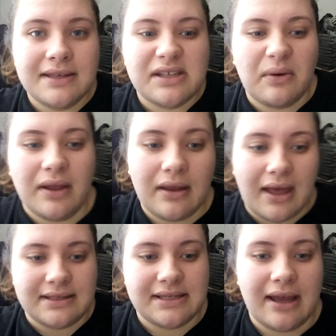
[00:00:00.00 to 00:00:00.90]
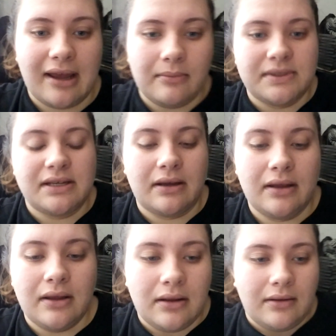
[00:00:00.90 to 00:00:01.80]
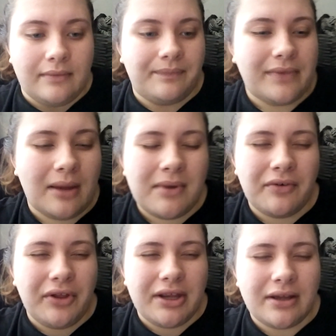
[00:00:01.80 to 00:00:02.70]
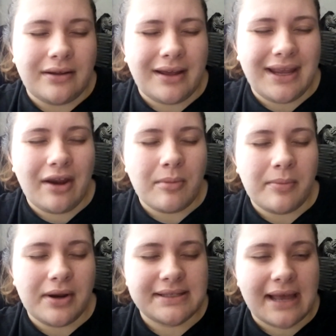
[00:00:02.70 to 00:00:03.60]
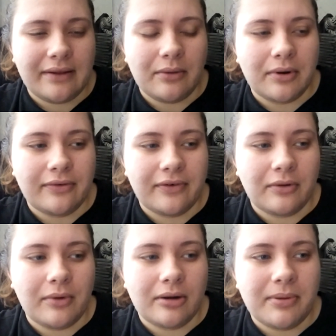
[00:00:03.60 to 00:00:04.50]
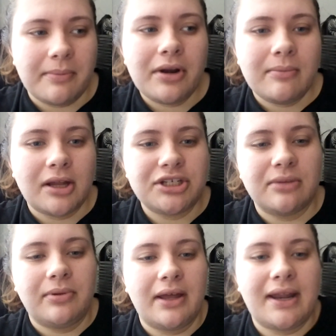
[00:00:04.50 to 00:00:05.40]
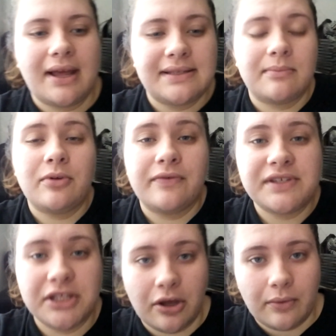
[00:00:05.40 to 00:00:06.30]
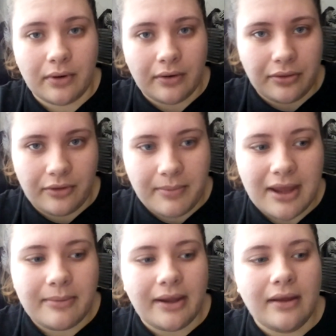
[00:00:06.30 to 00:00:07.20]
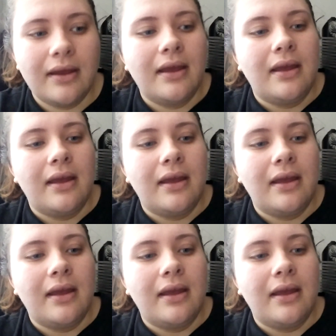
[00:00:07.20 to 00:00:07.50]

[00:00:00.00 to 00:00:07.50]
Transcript: So it has time to, I'm not really, I can't remember exactly word for word, but pretty much the blood has to move slower through the baby.